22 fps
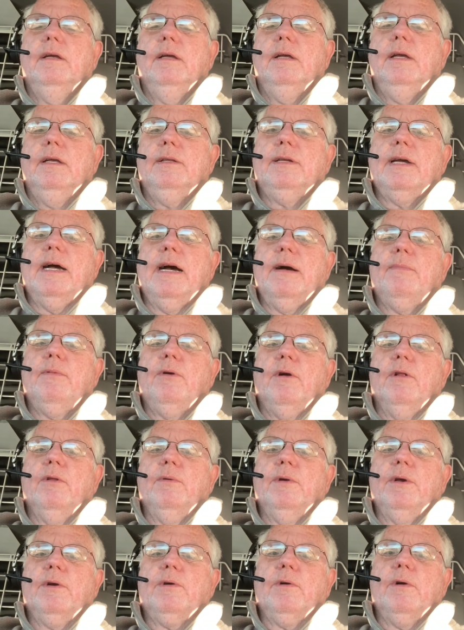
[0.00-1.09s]
top all the
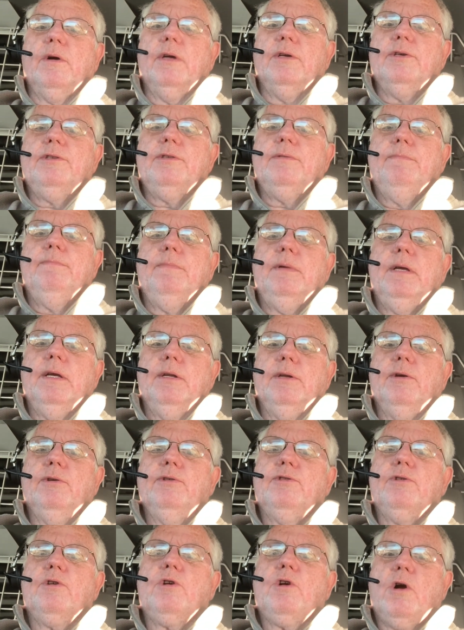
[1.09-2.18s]
way across. And
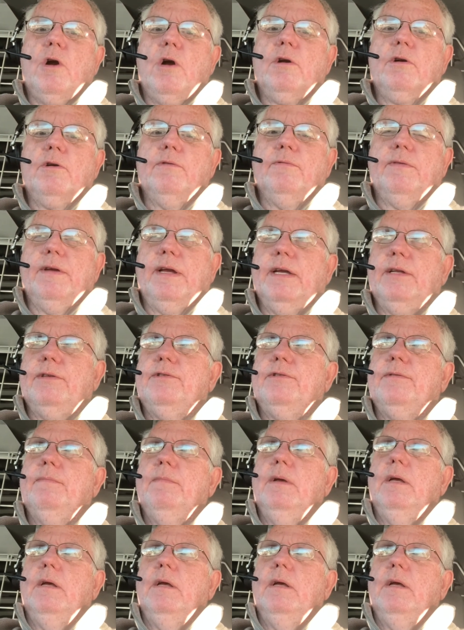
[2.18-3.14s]
those are cargo vans.